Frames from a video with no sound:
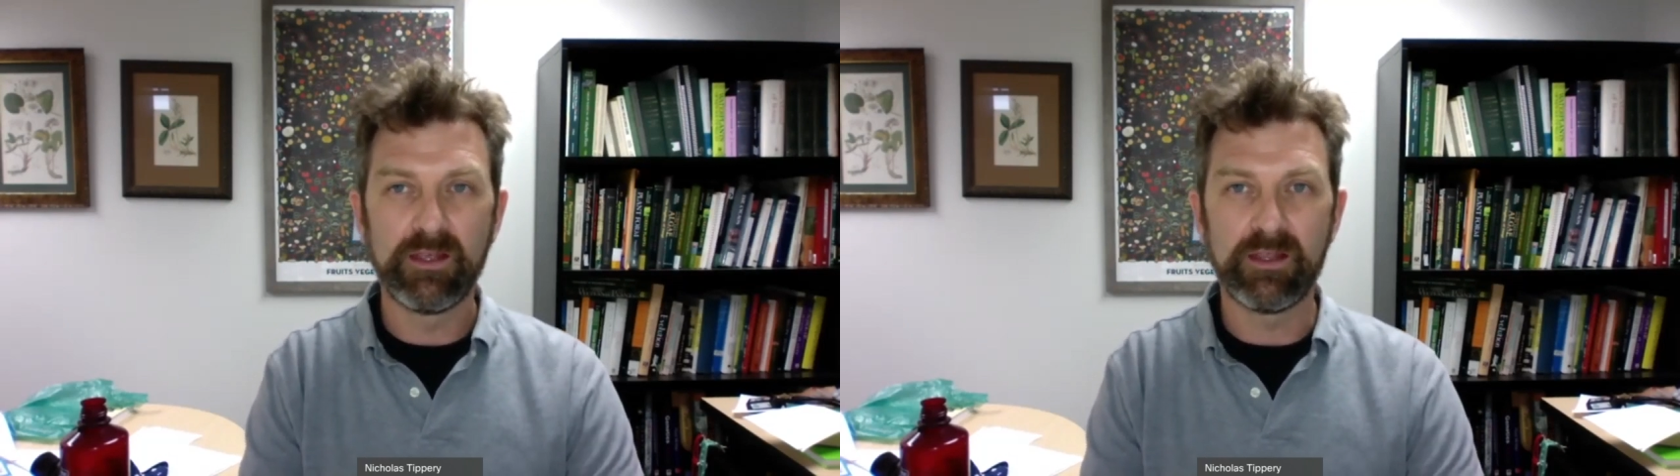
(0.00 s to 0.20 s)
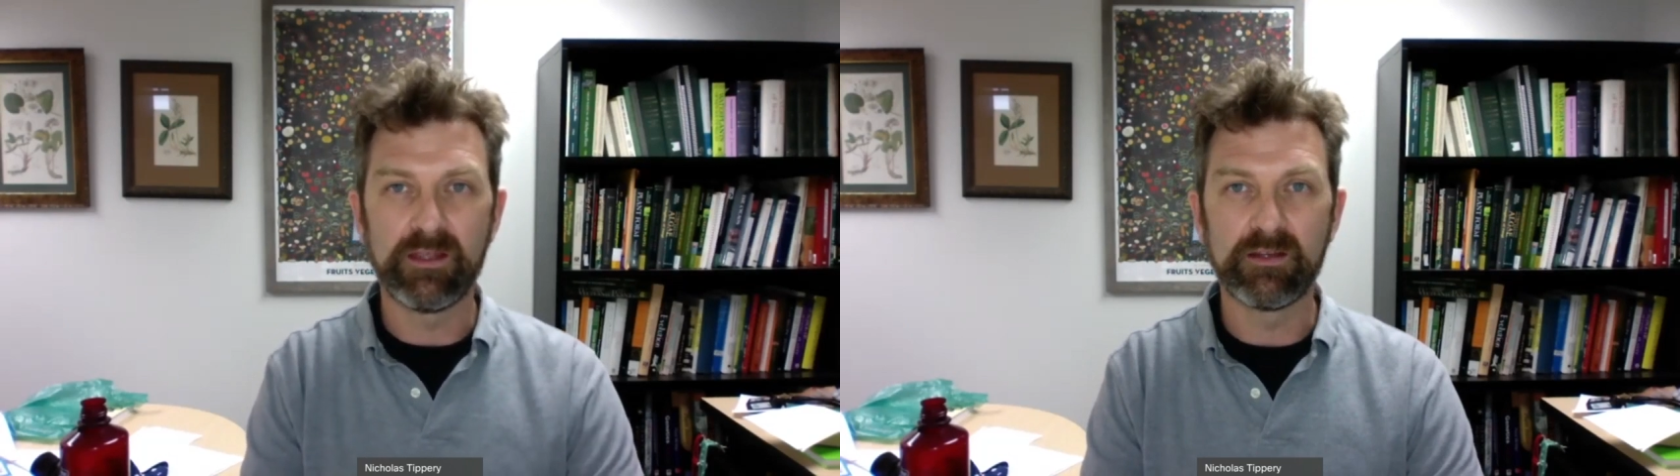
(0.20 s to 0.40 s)

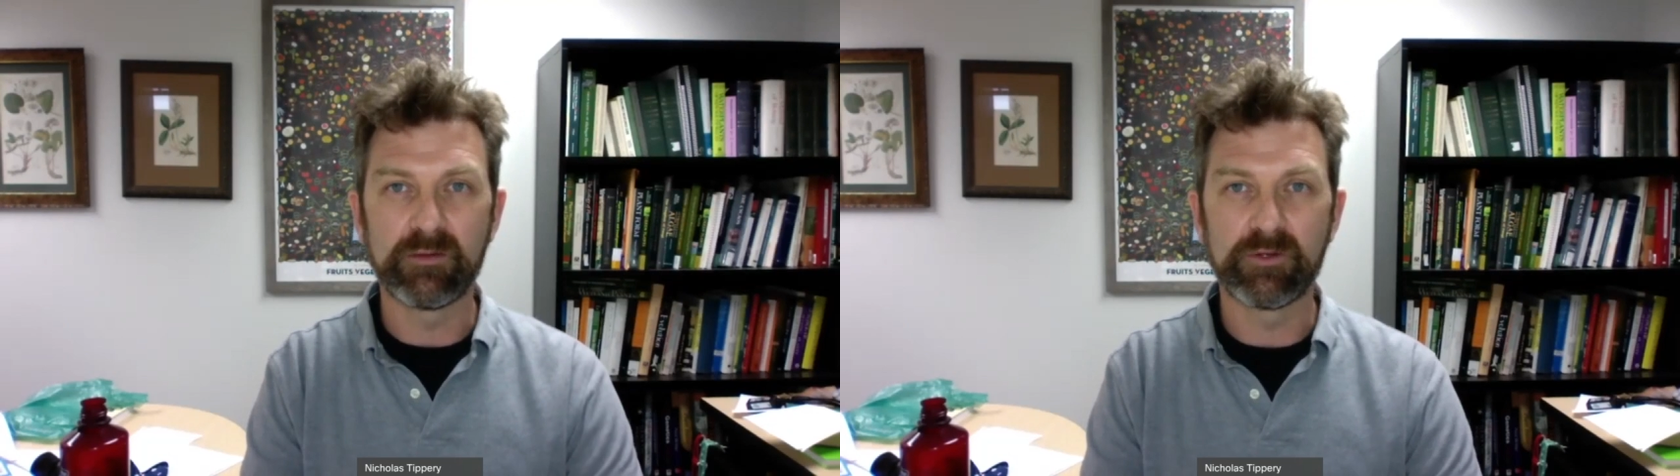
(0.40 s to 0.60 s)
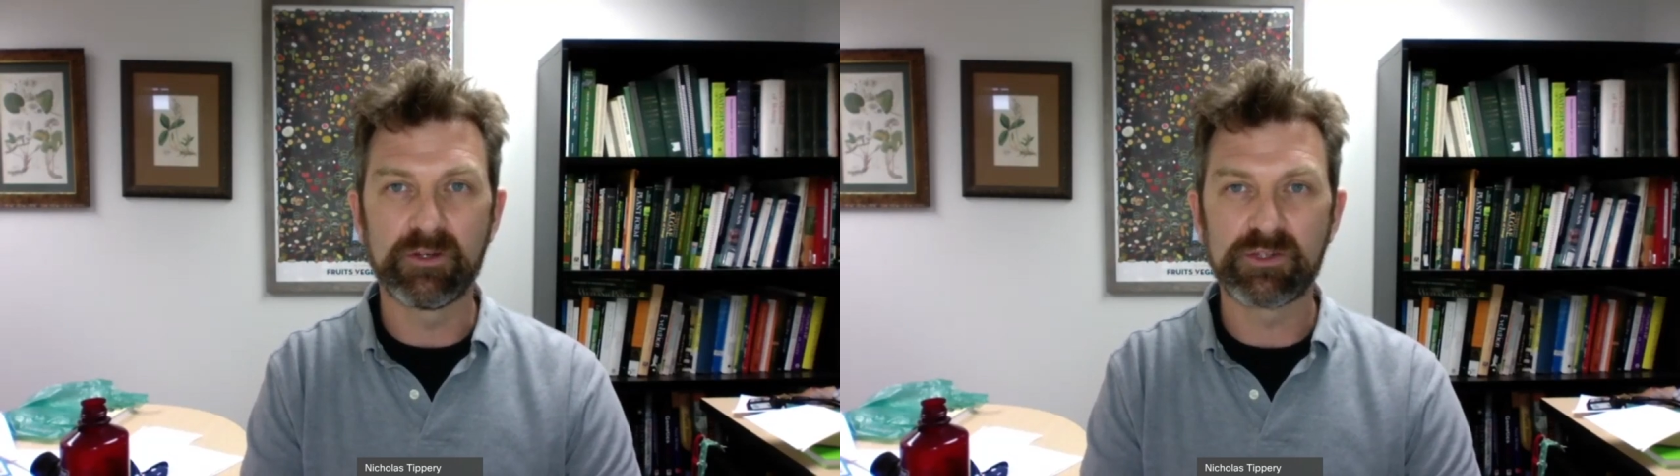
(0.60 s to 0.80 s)
and
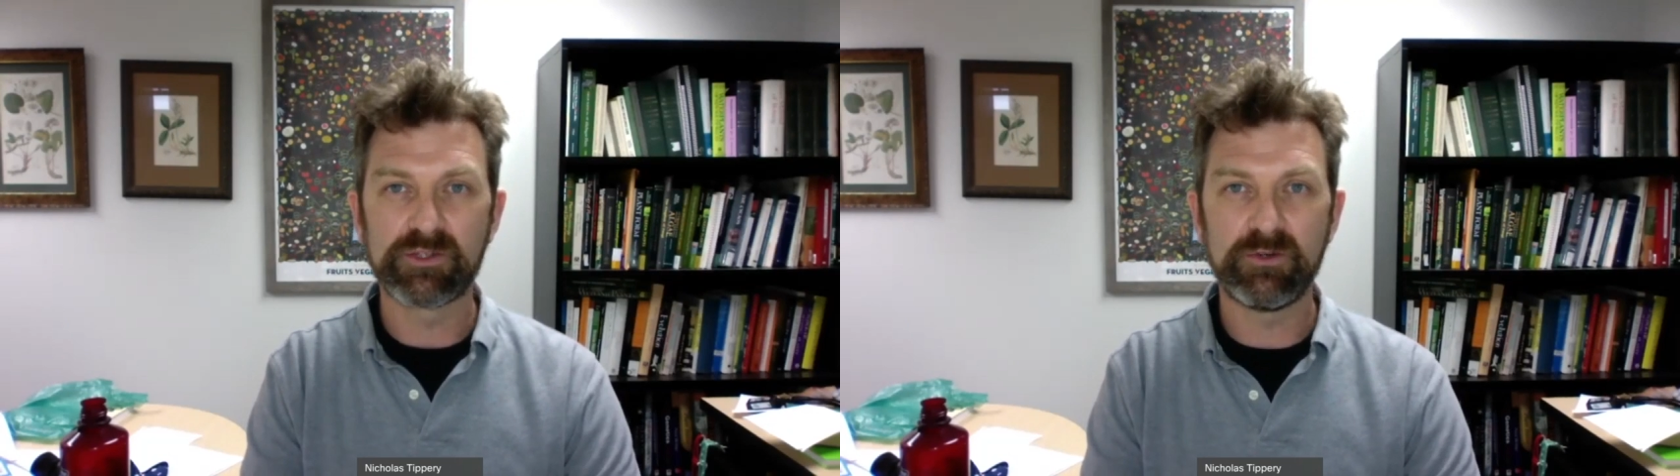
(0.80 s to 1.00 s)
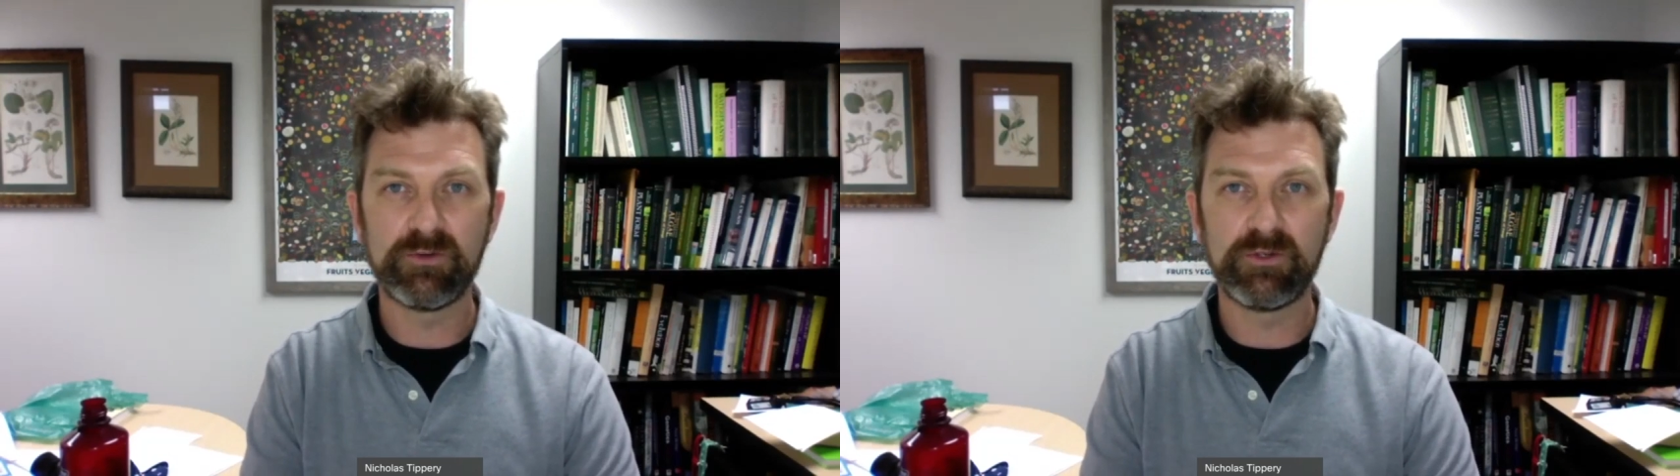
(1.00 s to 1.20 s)
I'm going to
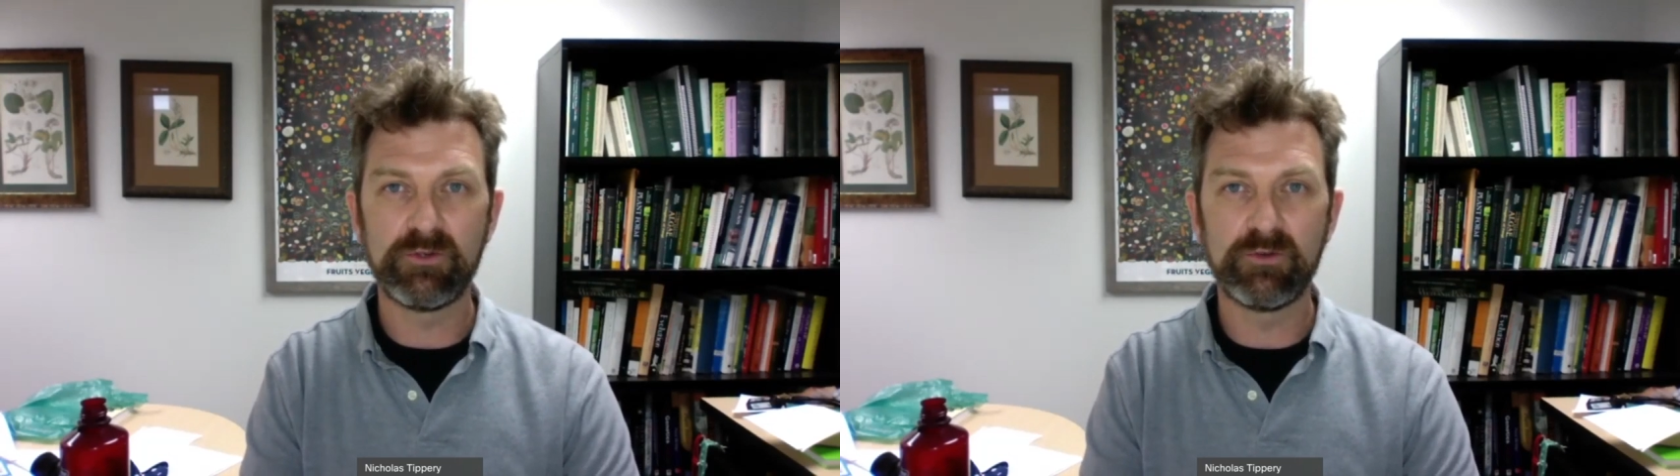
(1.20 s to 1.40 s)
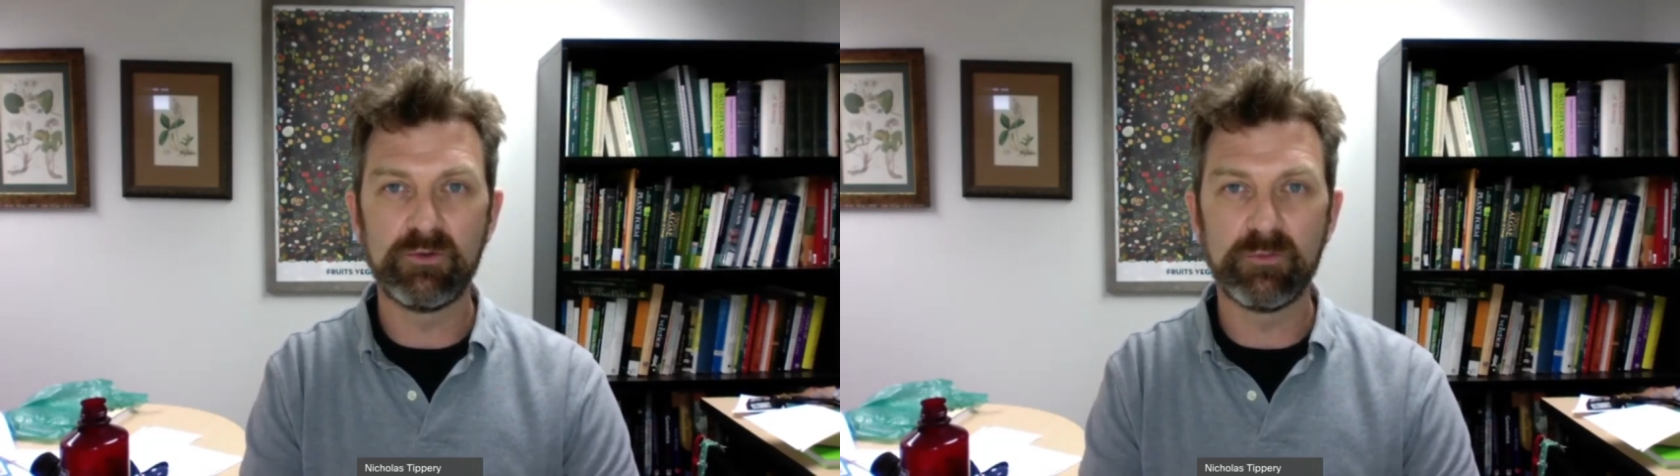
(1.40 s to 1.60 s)
show
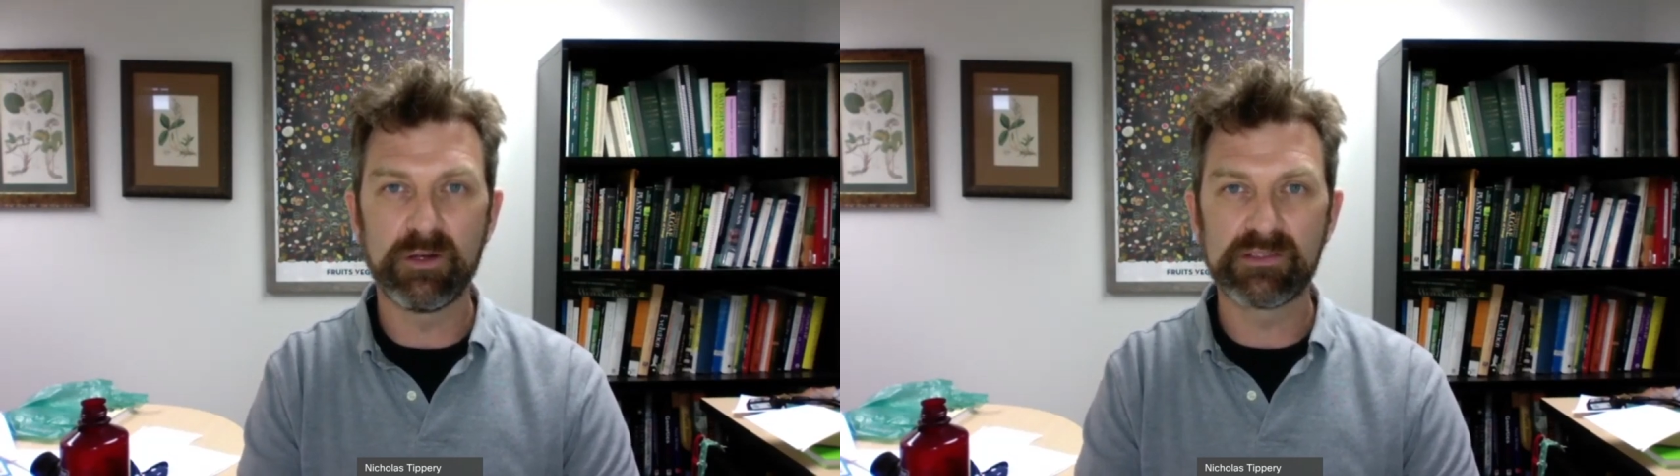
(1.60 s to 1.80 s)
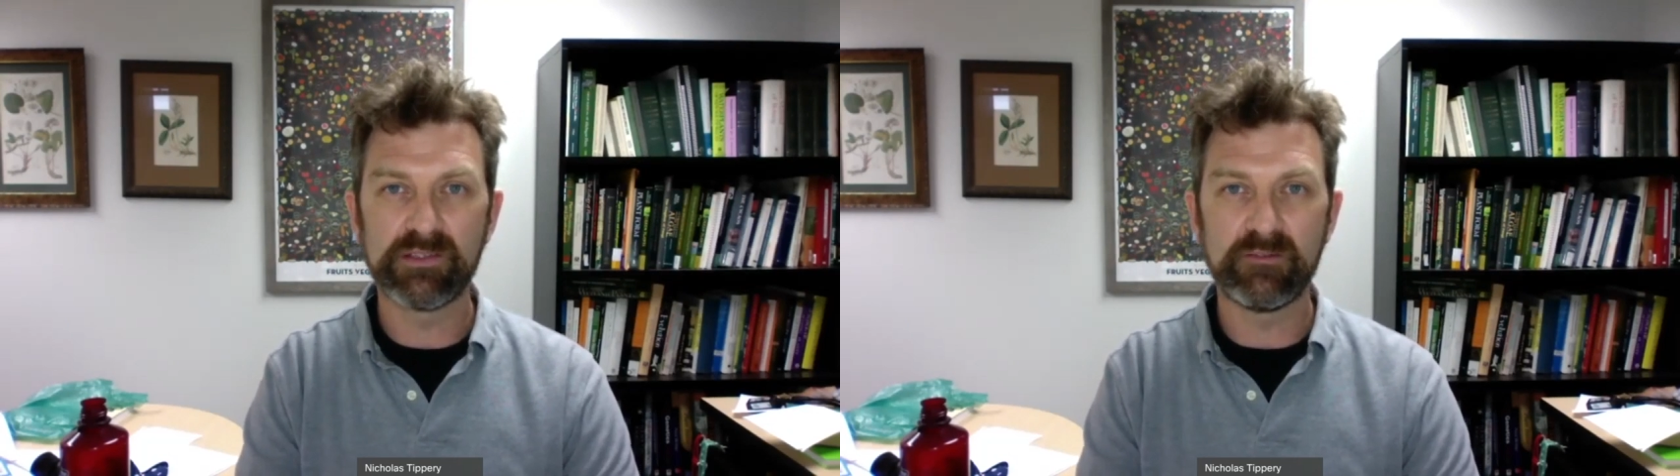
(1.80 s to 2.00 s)
you
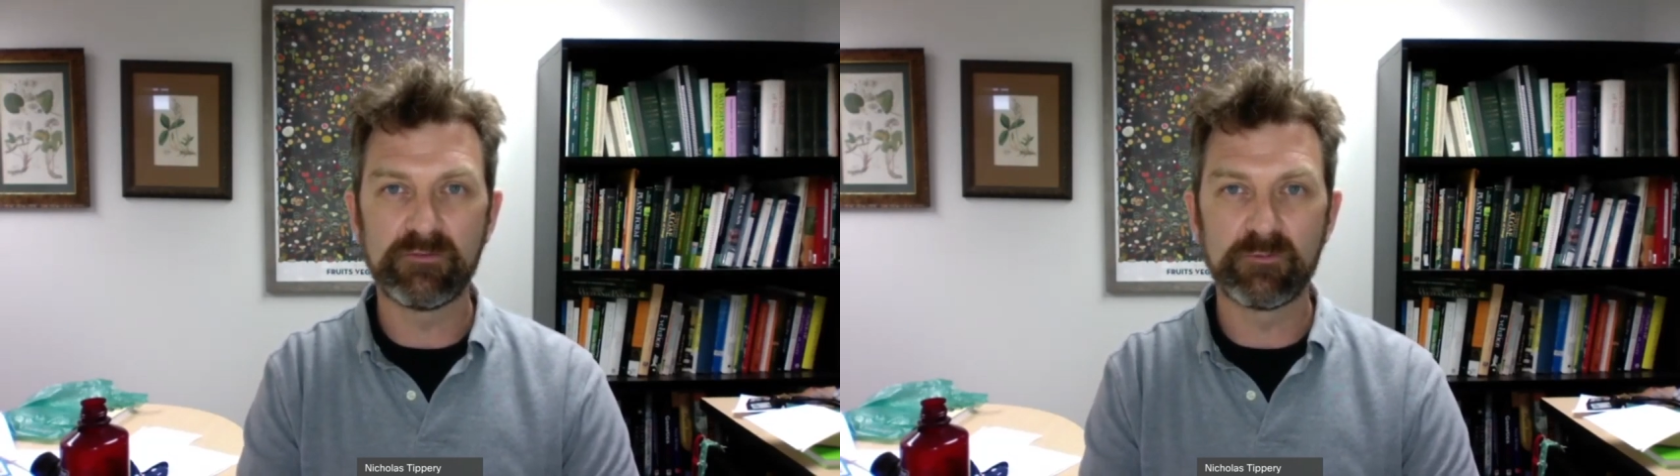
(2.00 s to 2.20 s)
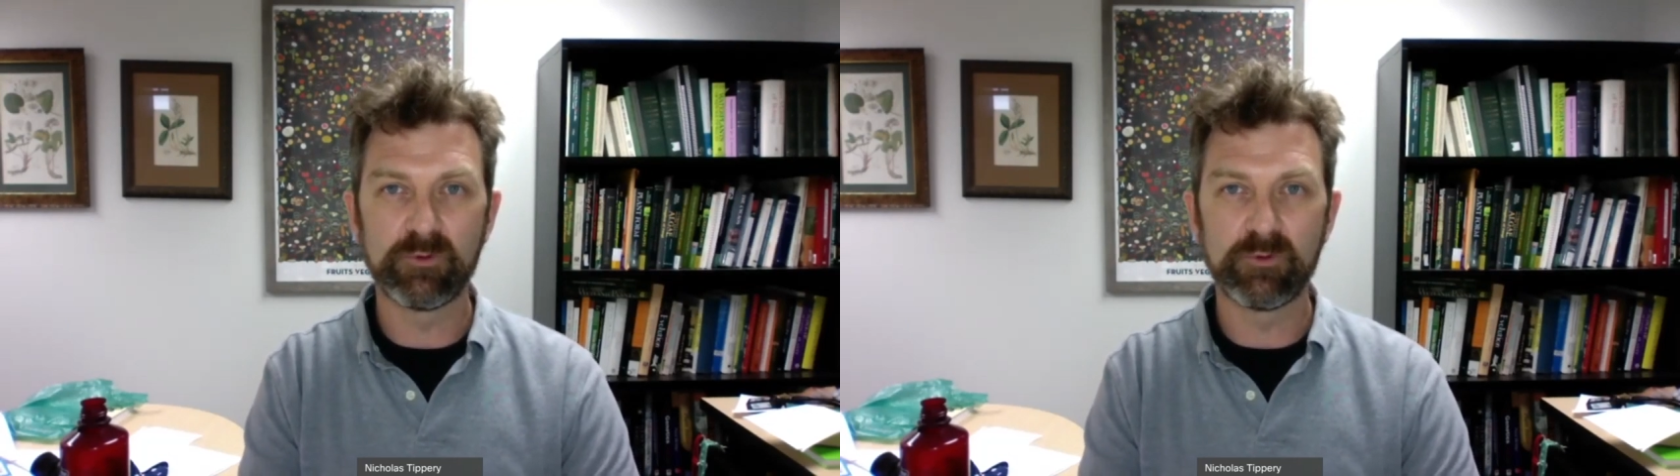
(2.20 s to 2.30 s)
myself